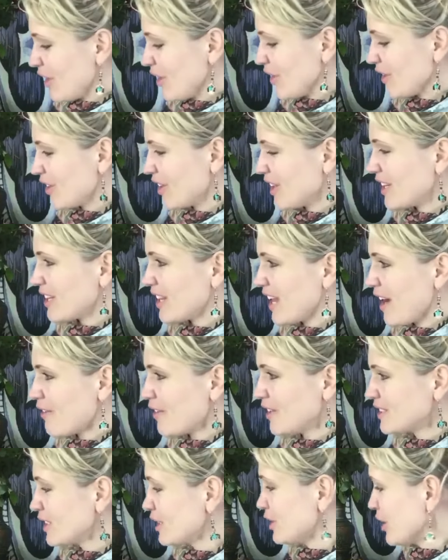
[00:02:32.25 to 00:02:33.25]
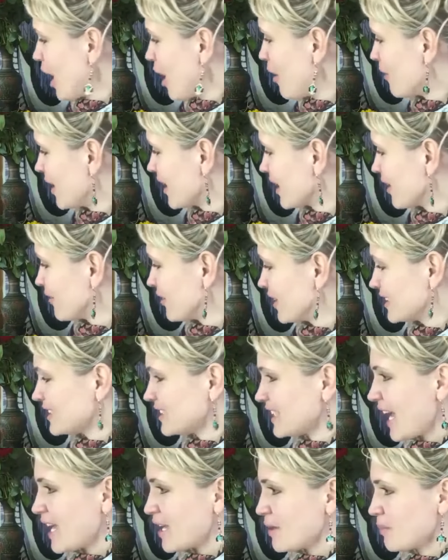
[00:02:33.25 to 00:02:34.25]
So there is a knowing of
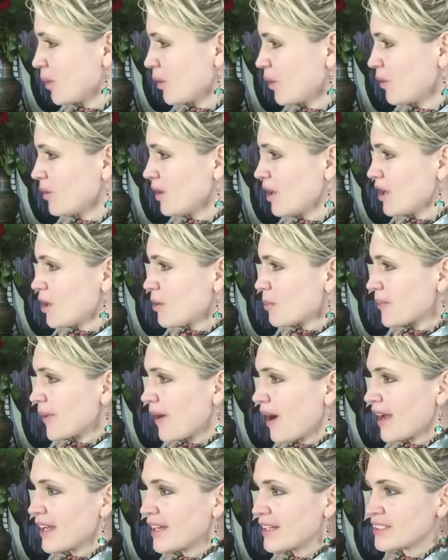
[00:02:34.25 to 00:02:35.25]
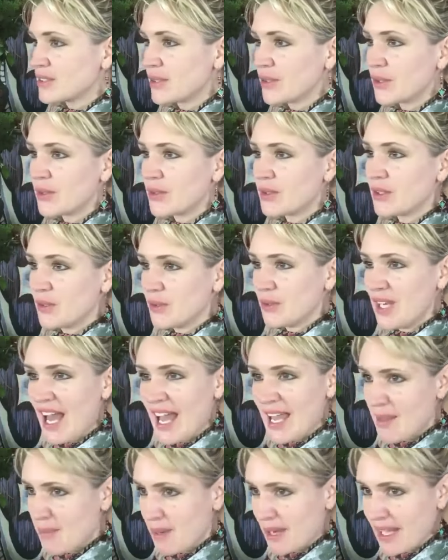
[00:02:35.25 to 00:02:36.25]
this table prior to you
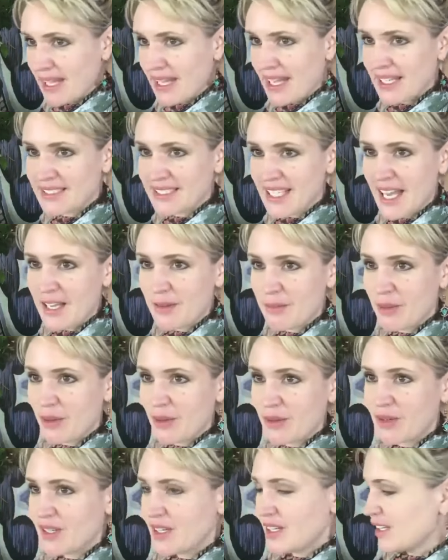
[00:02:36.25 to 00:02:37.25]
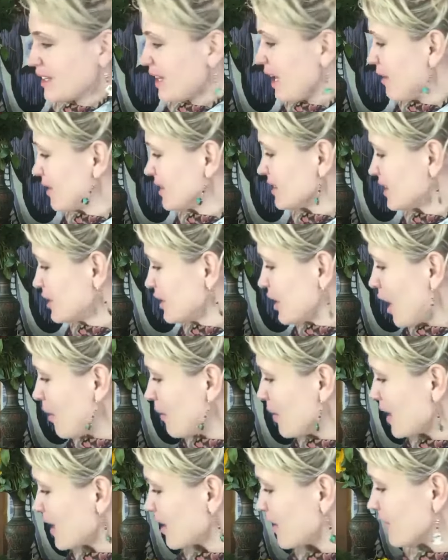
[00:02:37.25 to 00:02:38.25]
labeling a table. There is a
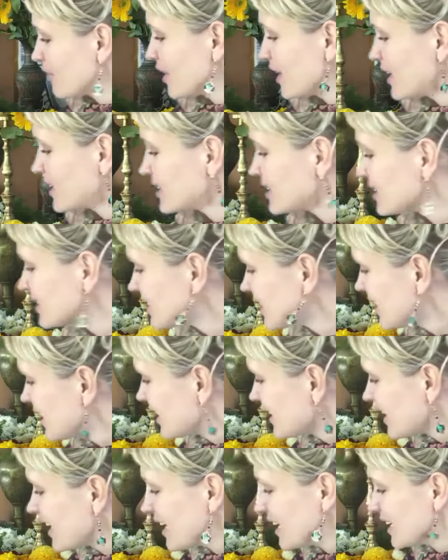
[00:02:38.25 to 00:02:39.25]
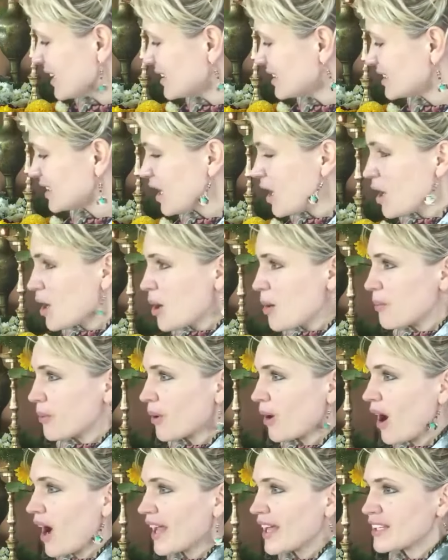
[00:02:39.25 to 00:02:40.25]
knowing of this, this,
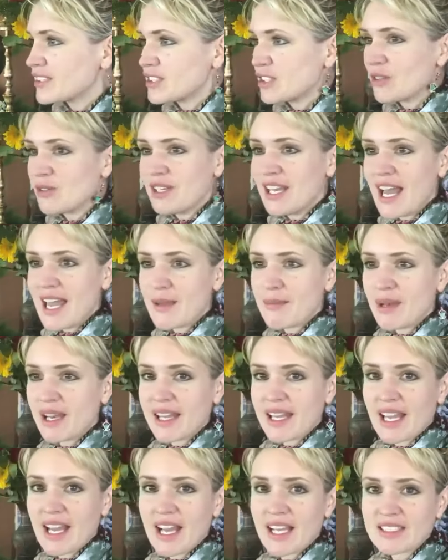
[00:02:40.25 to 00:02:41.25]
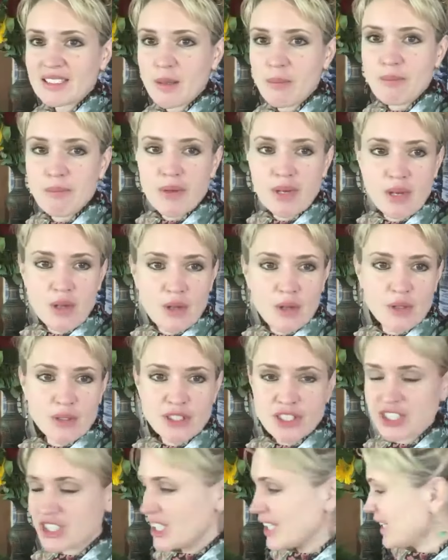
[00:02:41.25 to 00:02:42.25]
prior to you labeling it as a
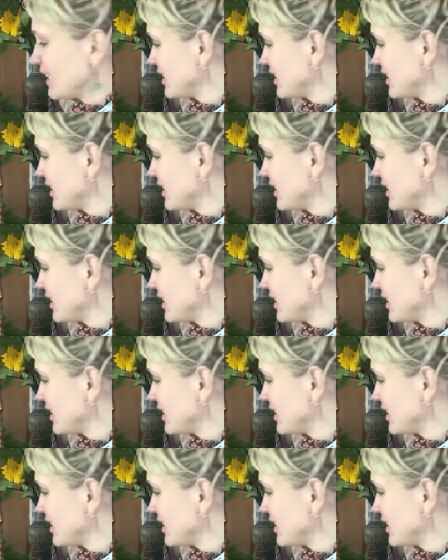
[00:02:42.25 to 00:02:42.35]
blue